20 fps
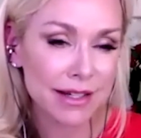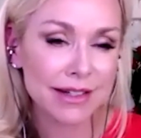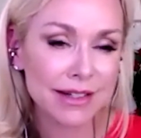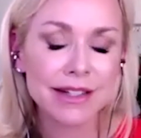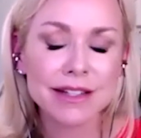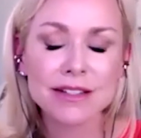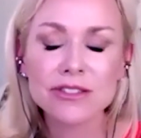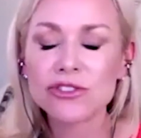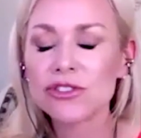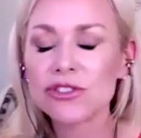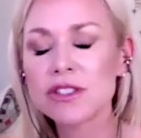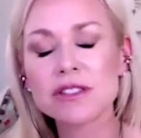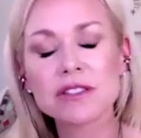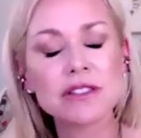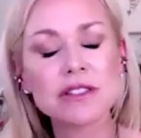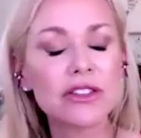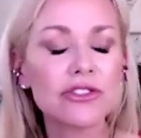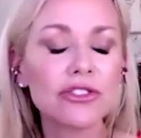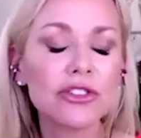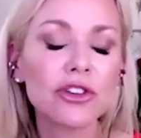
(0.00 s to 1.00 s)
And it's just
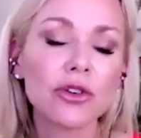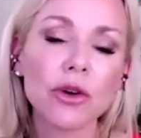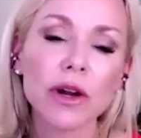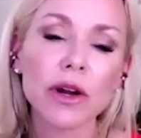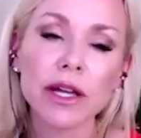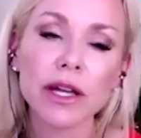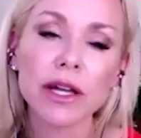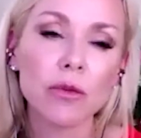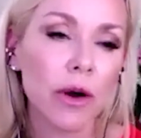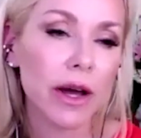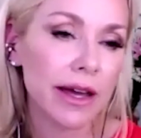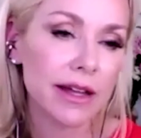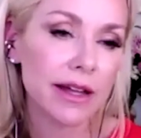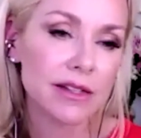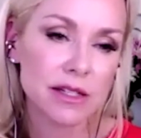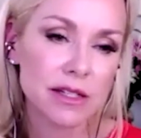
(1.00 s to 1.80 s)
such a great way